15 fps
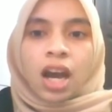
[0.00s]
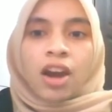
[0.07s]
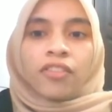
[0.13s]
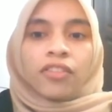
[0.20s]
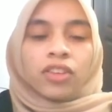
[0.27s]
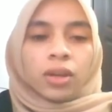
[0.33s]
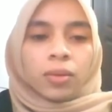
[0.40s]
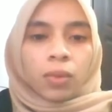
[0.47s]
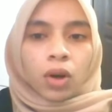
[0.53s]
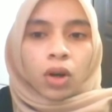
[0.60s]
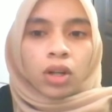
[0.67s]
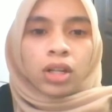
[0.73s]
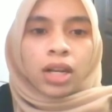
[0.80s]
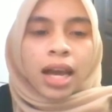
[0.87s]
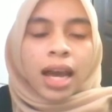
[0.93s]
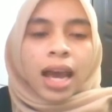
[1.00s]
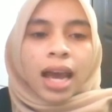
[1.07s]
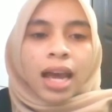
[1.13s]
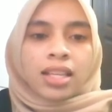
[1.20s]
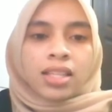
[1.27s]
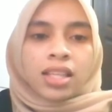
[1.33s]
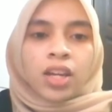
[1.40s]
Furthermore,
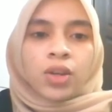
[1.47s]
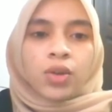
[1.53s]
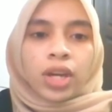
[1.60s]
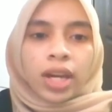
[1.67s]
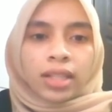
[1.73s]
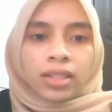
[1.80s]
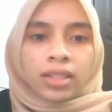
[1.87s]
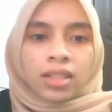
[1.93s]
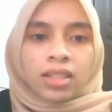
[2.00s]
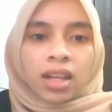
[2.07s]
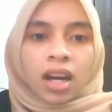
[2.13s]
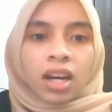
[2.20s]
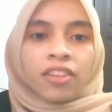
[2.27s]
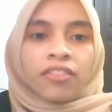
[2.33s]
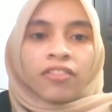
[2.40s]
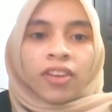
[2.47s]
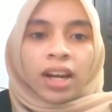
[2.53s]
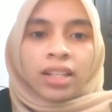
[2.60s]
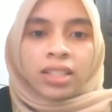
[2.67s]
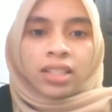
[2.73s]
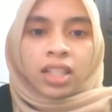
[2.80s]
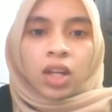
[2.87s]
as educators are a
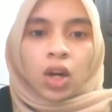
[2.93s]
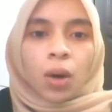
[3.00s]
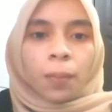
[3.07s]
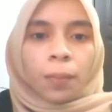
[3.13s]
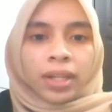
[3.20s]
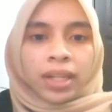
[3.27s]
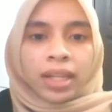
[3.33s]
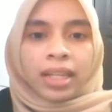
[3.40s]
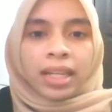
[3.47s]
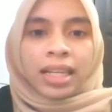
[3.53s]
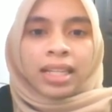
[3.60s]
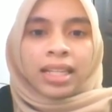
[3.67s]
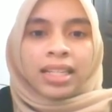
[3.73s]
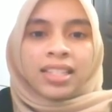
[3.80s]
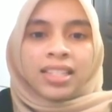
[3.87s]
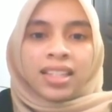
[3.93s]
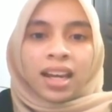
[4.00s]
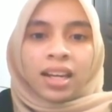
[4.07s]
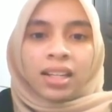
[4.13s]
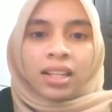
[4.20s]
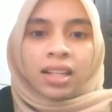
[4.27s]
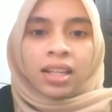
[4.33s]
vital component in
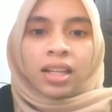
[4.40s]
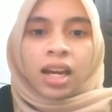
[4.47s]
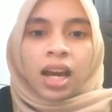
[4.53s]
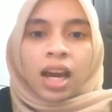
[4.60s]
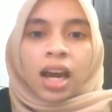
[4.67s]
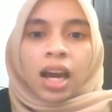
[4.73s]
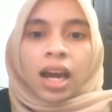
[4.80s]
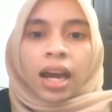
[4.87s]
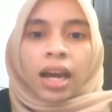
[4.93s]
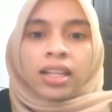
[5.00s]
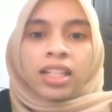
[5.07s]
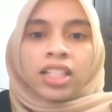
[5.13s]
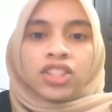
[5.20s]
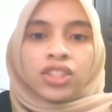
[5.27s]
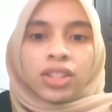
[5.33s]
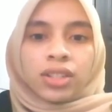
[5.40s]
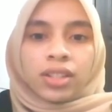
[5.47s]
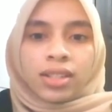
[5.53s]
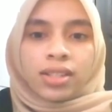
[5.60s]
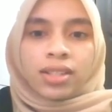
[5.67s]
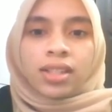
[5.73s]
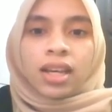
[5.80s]
instilling an
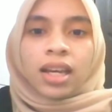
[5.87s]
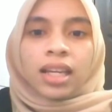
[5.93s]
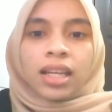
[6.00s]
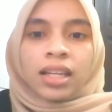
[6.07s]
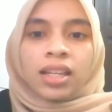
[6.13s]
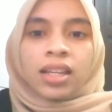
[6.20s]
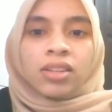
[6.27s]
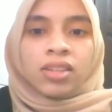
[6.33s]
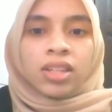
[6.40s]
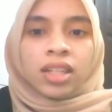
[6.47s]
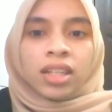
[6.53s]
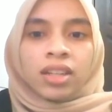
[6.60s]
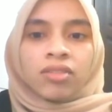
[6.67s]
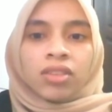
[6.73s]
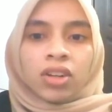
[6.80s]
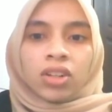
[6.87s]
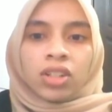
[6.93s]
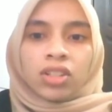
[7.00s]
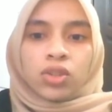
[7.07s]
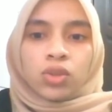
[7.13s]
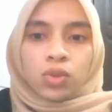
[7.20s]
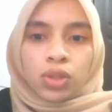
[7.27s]
interest in learning in rural
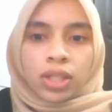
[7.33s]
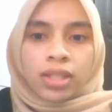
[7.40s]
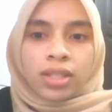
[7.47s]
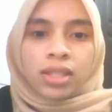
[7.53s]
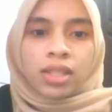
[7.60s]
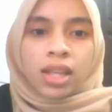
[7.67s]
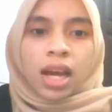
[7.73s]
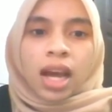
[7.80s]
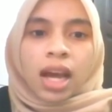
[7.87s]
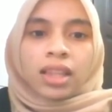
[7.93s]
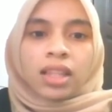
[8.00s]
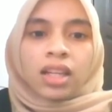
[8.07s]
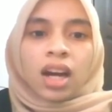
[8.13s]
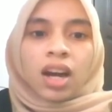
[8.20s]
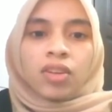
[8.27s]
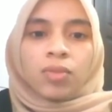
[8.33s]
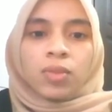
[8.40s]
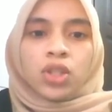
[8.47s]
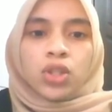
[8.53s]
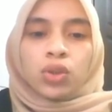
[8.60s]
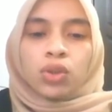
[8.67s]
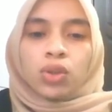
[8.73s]
students, the government
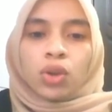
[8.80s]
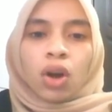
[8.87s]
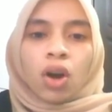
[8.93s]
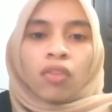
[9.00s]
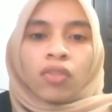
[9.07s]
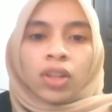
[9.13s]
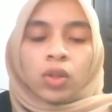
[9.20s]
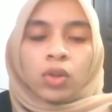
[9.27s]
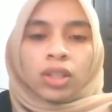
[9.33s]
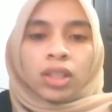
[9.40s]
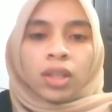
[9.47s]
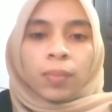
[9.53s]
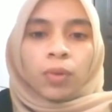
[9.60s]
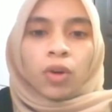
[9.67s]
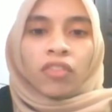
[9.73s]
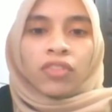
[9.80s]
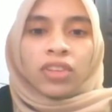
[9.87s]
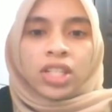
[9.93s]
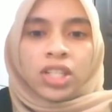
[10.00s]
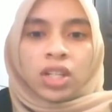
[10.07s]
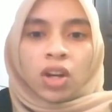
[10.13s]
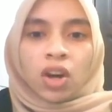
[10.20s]
should not overlook the
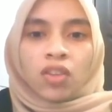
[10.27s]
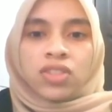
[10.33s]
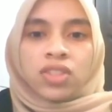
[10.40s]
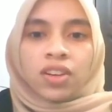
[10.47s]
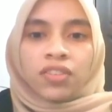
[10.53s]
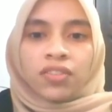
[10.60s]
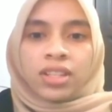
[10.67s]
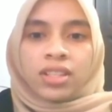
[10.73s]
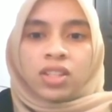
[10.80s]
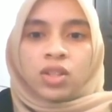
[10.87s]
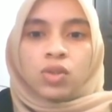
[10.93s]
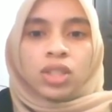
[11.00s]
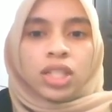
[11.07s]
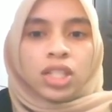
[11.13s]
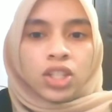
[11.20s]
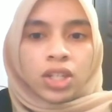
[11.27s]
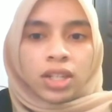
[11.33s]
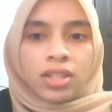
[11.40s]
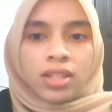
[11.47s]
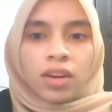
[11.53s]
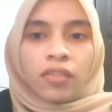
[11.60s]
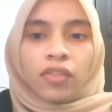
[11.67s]
provision of service to
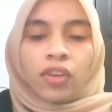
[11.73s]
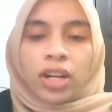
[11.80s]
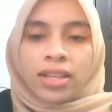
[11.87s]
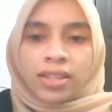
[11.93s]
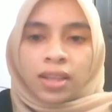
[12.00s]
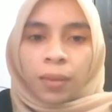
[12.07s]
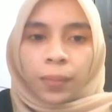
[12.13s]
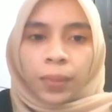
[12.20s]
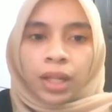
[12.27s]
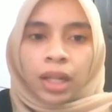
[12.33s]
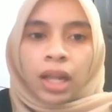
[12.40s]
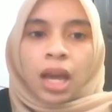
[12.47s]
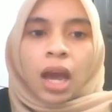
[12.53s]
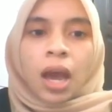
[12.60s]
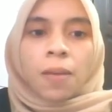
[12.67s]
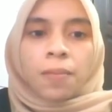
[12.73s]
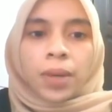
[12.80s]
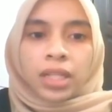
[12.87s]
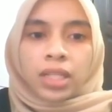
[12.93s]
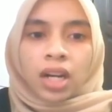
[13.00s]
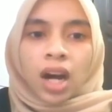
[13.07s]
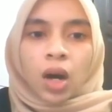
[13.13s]
teachers. For example,
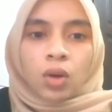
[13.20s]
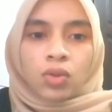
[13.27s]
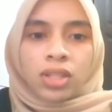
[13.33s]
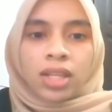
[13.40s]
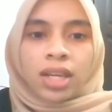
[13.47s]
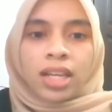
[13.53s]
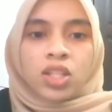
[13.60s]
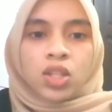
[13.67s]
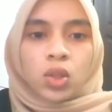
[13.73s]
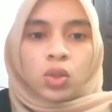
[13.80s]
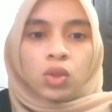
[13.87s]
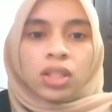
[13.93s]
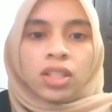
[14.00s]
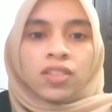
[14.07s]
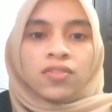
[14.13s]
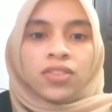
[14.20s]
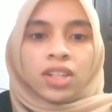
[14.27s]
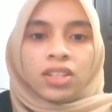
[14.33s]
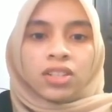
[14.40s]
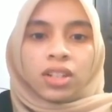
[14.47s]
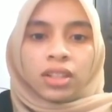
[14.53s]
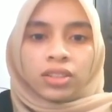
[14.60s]
better housing and school
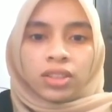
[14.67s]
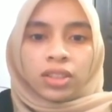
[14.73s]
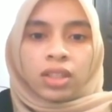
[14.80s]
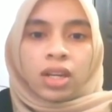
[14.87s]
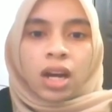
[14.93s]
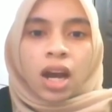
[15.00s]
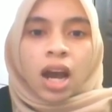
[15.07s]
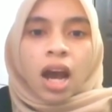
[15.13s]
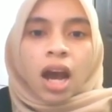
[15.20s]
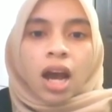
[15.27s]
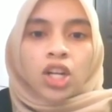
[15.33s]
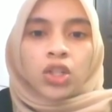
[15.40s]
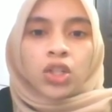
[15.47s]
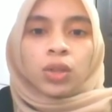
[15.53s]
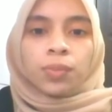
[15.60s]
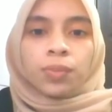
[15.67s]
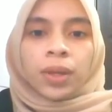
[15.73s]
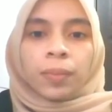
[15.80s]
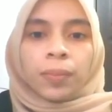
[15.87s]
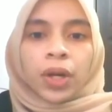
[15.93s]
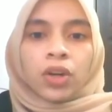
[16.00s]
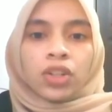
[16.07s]
infrastructure should be
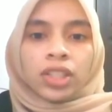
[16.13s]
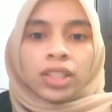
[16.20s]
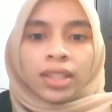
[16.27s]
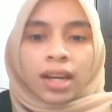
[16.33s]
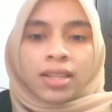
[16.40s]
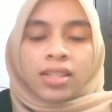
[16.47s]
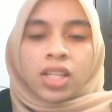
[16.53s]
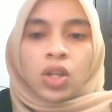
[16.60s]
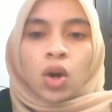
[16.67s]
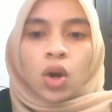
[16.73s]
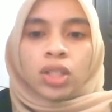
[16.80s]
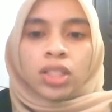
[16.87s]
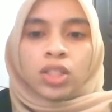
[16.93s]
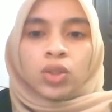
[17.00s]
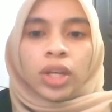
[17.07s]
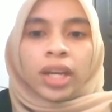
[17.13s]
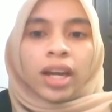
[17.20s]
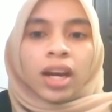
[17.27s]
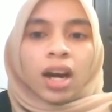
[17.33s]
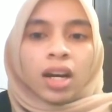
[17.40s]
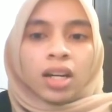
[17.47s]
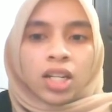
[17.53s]
prioritized in order to
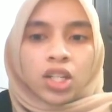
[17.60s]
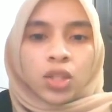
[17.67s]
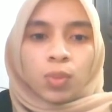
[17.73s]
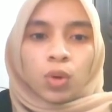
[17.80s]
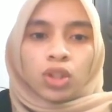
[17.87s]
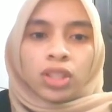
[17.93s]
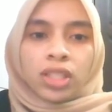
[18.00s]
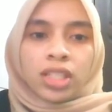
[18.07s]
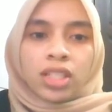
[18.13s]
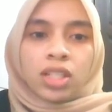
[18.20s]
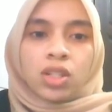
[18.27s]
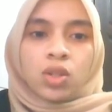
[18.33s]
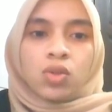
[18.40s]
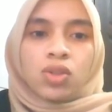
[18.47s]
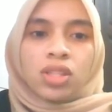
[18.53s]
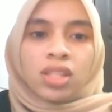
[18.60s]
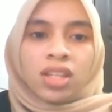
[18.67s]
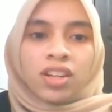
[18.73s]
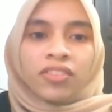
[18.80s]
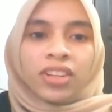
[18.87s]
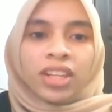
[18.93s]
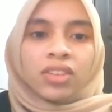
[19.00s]
encourage more teachers to serve
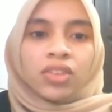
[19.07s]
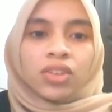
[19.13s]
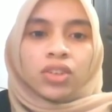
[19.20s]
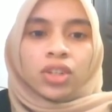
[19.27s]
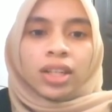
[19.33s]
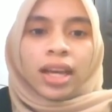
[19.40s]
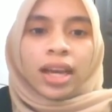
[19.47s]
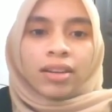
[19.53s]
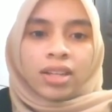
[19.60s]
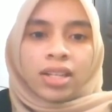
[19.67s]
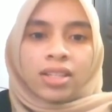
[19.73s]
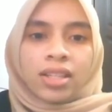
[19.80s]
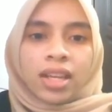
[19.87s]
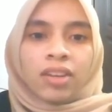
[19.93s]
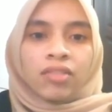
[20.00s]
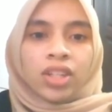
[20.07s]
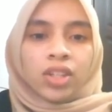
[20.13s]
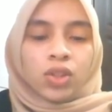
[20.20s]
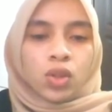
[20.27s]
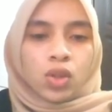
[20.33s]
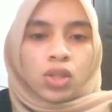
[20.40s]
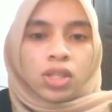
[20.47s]
in rural areas and
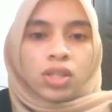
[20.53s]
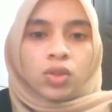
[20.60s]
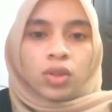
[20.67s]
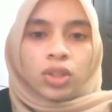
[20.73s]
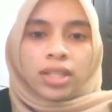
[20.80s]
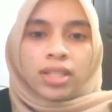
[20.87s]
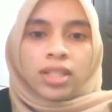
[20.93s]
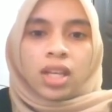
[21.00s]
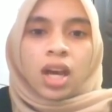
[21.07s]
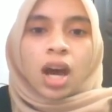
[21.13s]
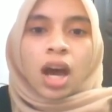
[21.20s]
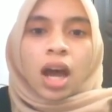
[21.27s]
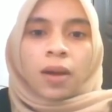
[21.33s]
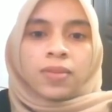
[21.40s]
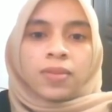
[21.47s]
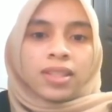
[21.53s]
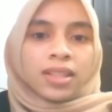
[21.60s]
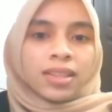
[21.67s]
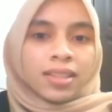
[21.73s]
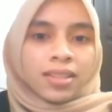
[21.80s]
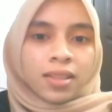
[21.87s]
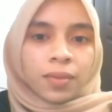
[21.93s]
reduce students'
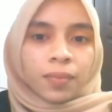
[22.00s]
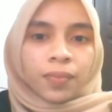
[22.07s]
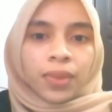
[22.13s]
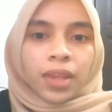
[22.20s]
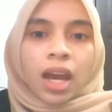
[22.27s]
absenteeism.